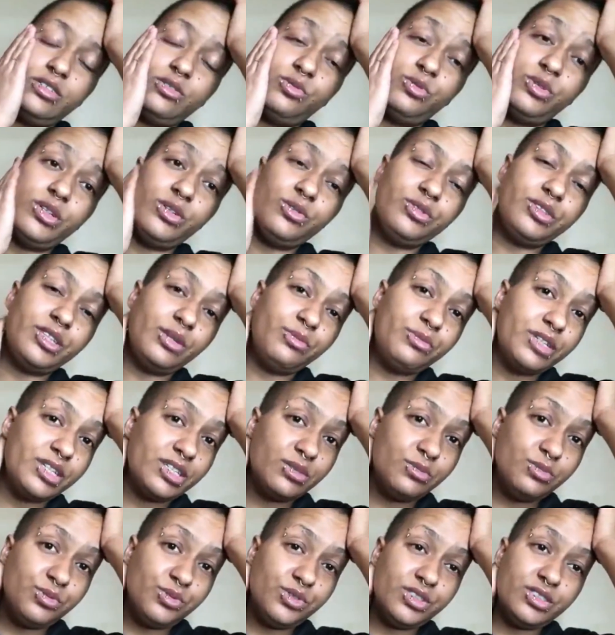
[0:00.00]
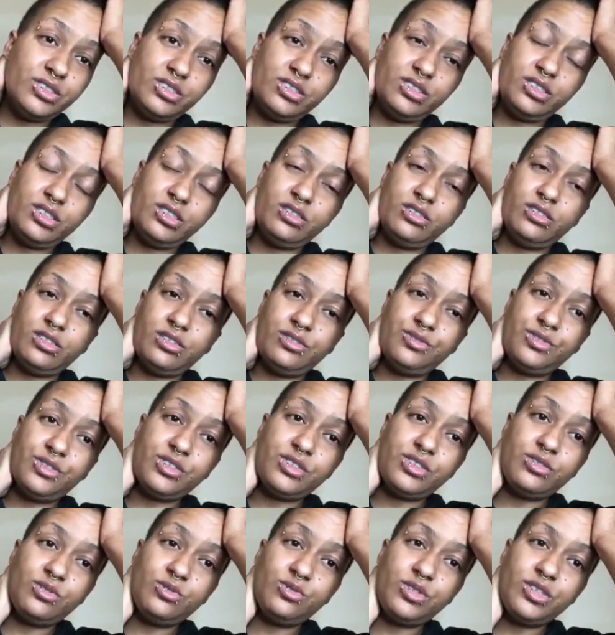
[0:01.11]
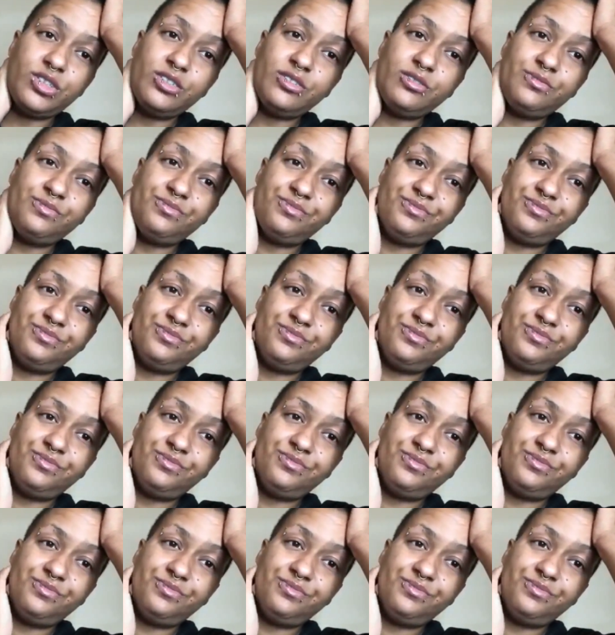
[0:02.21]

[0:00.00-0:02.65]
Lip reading: weird without makeup on. I feel so weird.